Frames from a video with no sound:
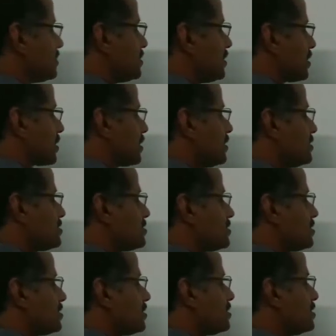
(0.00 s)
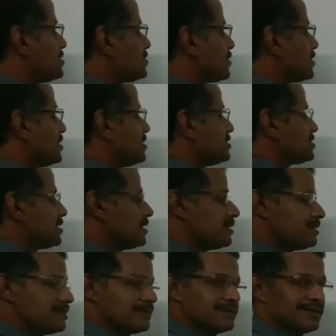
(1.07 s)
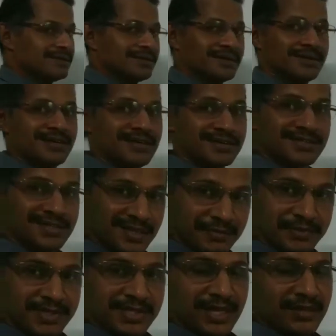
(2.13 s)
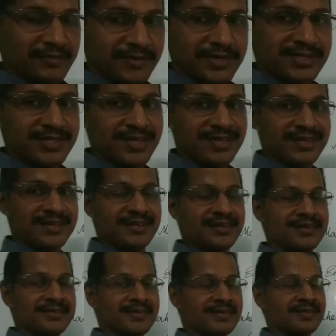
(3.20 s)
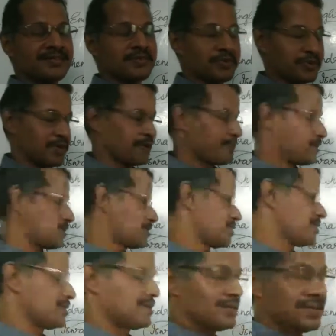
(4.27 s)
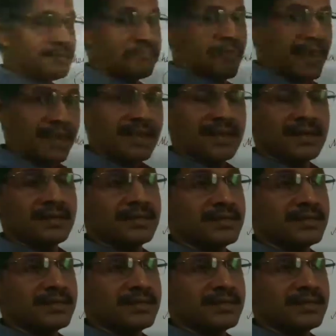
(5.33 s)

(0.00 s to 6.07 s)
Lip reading: narrates. Iswaran is himself is a story maker,